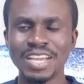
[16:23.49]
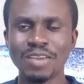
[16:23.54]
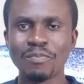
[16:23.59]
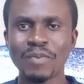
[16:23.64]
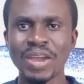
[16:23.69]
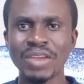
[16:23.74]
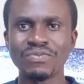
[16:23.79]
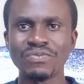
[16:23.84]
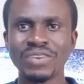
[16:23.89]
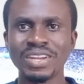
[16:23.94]

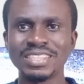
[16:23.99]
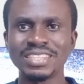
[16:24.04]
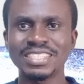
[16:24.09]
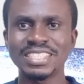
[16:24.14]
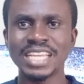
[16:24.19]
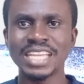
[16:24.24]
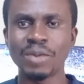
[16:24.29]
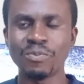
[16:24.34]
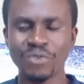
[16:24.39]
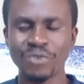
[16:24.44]
My friends,
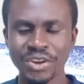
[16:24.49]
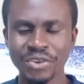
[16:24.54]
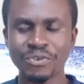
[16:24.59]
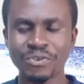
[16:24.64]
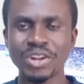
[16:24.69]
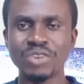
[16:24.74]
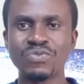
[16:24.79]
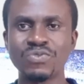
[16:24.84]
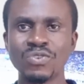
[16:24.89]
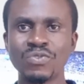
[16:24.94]
I'm very
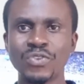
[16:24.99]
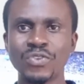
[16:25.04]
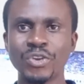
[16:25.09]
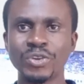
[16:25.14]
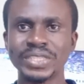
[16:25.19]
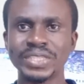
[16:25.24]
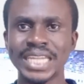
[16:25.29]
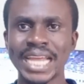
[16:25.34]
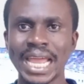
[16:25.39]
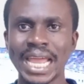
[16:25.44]
grateful for your
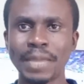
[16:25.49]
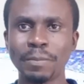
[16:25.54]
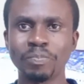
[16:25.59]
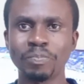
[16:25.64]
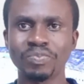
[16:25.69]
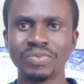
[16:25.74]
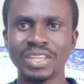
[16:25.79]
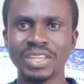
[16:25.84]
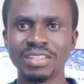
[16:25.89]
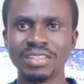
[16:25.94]
time
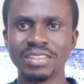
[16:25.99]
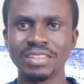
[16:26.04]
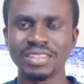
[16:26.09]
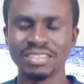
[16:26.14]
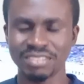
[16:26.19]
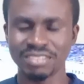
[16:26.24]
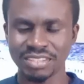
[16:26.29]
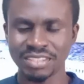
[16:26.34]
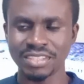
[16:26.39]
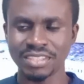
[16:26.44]

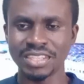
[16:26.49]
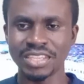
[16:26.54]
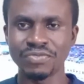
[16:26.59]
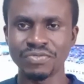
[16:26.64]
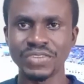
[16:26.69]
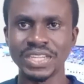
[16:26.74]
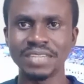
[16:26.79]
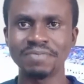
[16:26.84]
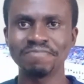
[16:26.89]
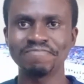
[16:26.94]
this
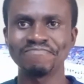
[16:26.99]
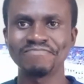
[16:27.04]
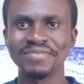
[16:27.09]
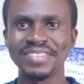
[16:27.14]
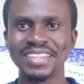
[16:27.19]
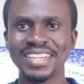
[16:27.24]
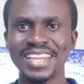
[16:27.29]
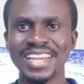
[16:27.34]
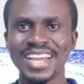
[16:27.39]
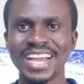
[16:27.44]
evening.
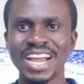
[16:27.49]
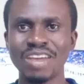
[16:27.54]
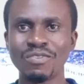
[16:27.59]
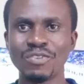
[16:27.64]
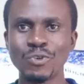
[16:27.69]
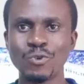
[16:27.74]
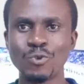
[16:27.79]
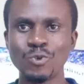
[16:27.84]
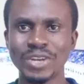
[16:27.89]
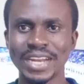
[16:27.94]
Have
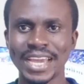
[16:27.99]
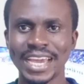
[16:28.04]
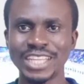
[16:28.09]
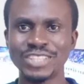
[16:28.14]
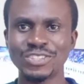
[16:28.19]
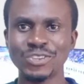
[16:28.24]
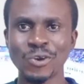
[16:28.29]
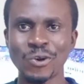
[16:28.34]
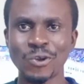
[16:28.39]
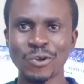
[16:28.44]
a good
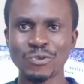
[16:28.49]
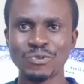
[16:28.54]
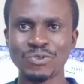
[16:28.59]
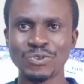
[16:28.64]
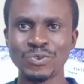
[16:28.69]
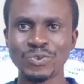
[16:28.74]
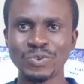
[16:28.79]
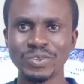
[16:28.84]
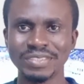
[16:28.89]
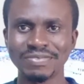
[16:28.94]
night, all of you,